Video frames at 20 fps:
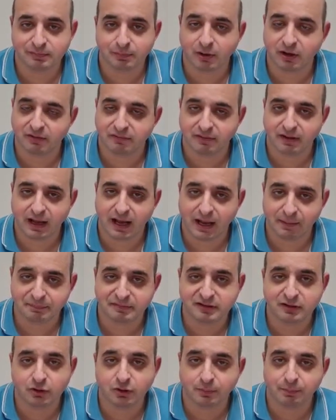but
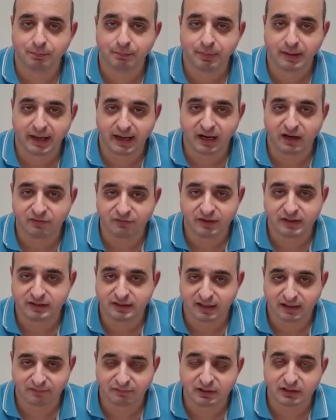absolute perfect
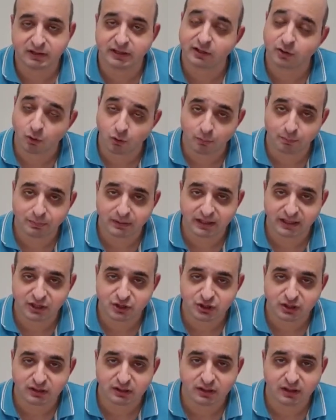heavenly
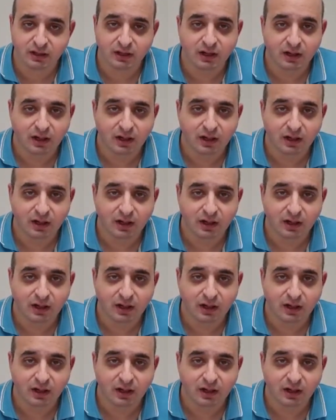combination.